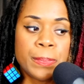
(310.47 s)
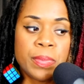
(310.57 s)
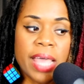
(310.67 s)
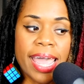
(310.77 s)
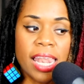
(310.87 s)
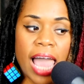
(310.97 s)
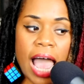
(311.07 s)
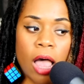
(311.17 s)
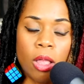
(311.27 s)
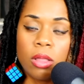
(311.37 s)
they
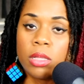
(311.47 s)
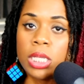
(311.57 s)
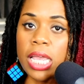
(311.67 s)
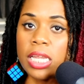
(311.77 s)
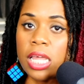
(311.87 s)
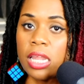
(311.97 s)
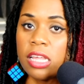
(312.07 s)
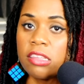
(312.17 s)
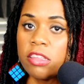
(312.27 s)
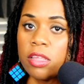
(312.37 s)
allow Jay
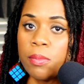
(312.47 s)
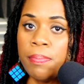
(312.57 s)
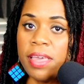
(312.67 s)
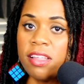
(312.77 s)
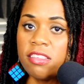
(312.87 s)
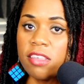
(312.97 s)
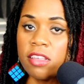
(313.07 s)
Dilla's beats.